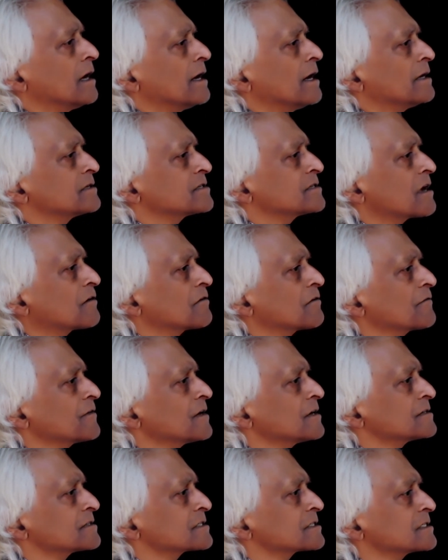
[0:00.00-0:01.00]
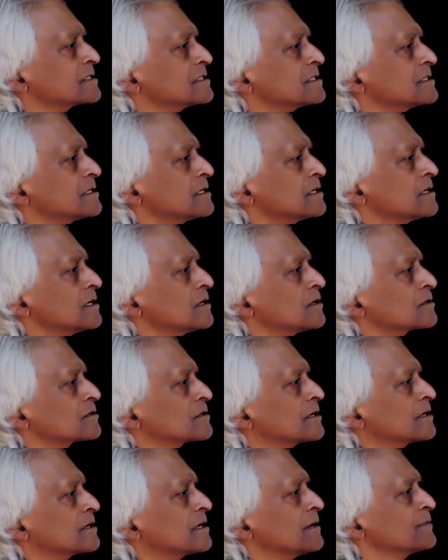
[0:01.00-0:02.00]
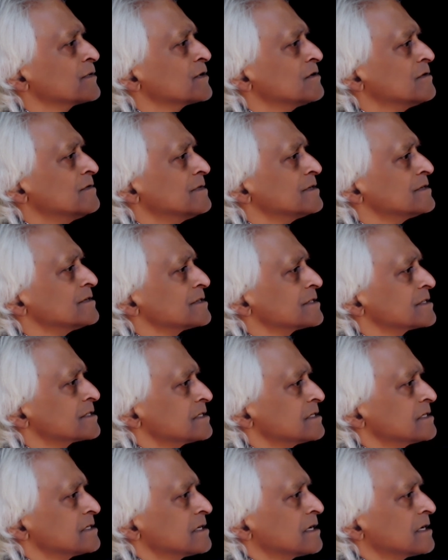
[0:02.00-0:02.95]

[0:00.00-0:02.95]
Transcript: and sacrifice to help humans,